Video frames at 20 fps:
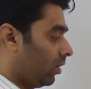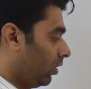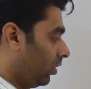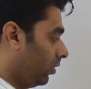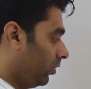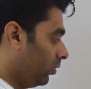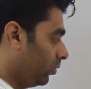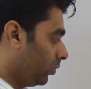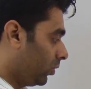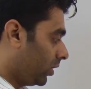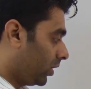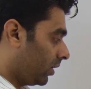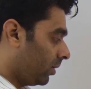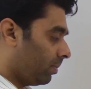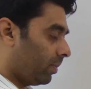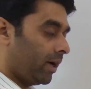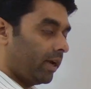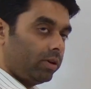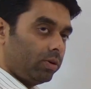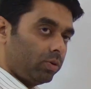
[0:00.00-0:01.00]
Newton
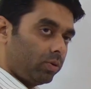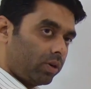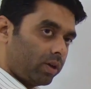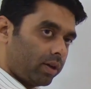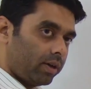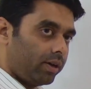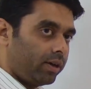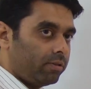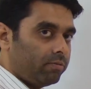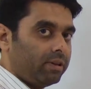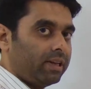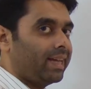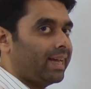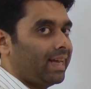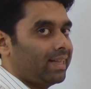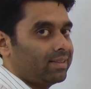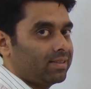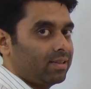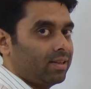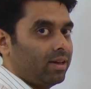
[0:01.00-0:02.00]
by Newton, it will
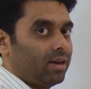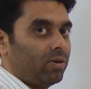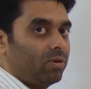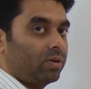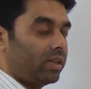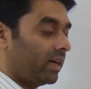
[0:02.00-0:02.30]
cancel out.